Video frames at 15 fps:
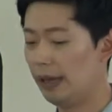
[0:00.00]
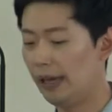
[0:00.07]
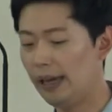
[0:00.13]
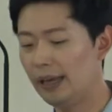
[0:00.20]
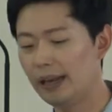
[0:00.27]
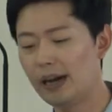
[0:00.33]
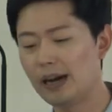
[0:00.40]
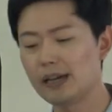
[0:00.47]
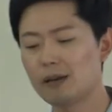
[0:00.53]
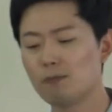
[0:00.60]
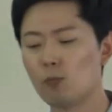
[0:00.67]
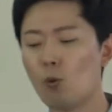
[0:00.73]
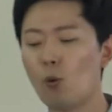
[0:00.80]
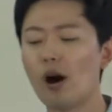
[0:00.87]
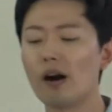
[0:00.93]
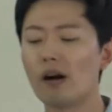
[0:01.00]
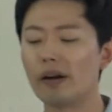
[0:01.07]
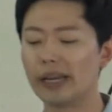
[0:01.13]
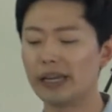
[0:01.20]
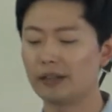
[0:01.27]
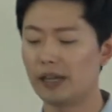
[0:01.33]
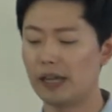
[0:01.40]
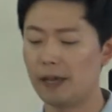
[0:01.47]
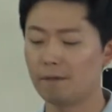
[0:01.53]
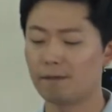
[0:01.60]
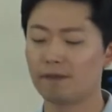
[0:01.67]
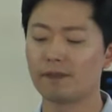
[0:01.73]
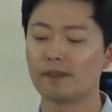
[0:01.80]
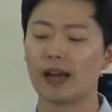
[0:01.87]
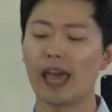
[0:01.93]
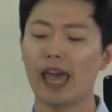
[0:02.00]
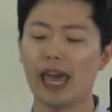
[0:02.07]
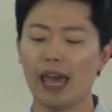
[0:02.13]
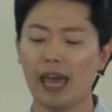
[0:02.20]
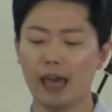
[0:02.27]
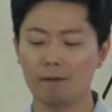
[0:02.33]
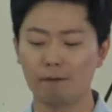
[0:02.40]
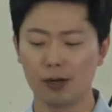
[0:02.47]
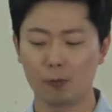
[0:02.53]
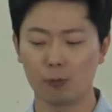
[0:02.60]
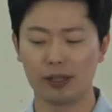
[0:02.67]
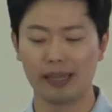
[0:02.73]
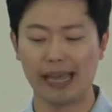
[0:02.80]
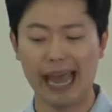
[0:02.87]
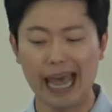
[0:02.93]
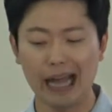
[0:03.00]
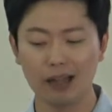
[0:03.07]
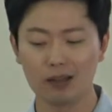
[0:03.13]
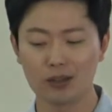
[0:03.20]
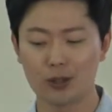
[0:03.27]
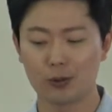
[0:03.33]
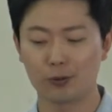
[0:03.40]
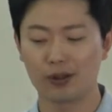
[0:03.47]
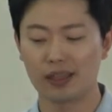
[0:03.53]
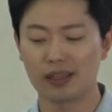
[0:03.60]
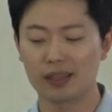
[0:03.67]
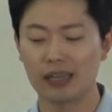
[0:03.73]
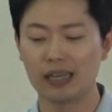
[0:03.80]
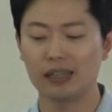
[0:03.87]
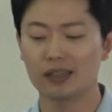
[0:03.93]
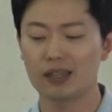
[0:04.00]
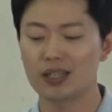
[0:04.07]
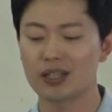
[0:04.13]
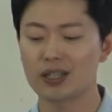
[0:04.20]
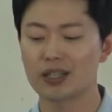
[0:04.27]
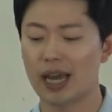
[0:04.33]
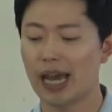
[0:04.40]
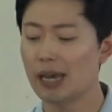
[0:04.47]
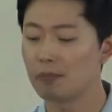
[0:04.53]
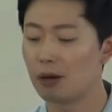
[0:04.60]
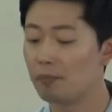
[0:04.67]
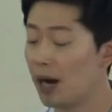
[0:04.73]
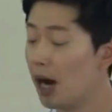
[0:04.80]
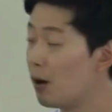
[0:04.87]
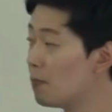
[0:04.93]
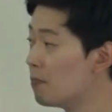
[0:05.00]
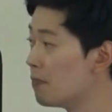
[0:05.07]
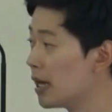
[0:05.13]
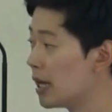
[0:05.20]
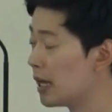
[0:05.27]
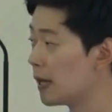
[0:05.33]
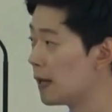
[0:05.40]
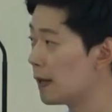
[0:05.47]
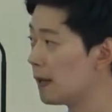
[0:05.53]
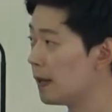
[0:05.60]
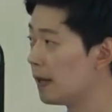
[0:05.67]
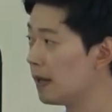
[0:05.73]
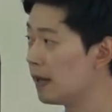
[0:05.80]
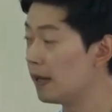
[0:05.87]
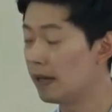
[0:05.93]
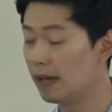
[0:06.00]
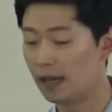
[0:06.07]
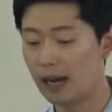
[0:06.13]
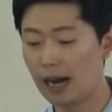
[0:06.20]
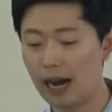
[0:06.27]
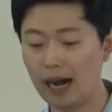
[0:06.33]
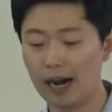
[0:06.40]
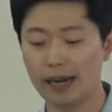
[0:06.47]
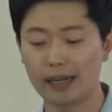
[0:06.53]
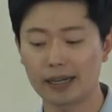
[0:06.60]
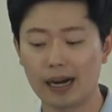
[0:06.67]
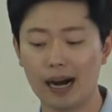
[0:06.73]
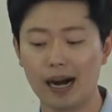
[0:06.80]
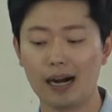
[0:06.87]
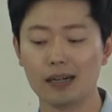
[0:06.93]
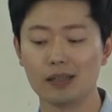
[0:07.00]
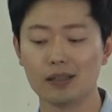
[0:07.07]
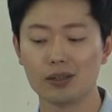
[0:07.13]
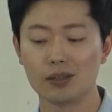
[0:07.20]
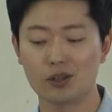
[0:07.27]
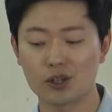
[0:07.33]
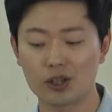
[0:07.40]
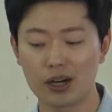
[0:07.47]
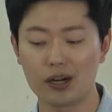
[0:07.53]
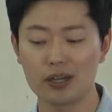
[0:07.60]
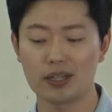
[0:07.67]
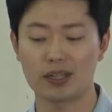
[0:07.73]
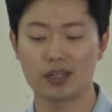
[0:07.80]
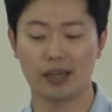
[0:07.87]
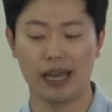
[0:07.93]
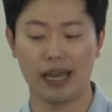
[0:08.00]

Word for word: And I am worried if everyone else would think the same about me. I can't trust